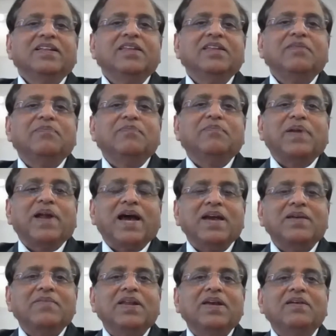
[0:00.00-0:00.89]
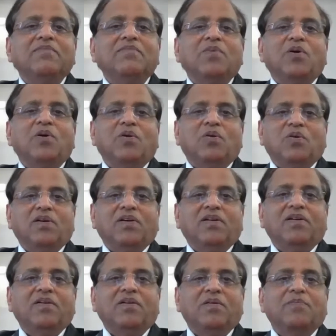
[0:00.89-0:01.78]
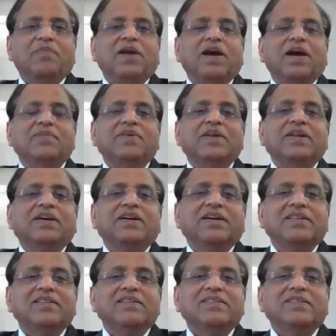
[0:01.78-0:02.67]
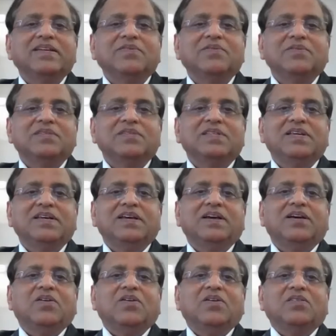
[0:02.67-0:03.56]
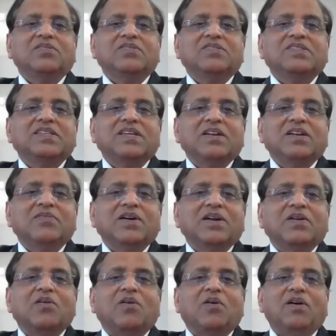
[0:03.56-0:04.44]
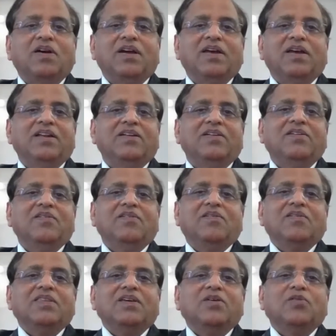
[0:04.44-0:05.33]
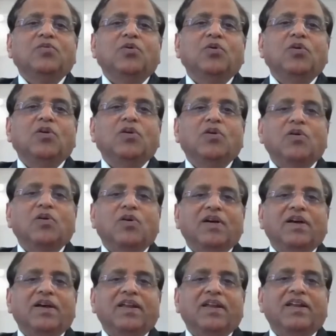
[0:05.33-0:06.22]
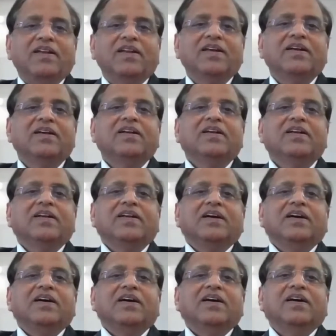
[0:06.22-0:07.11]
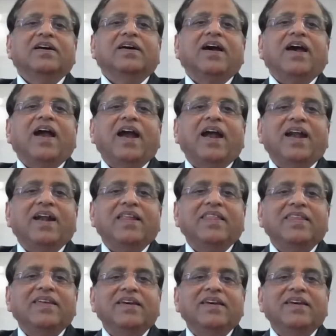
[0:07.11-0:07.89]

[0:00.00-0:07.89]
The primary mode or primary currency was the silver coin or the gold coin, and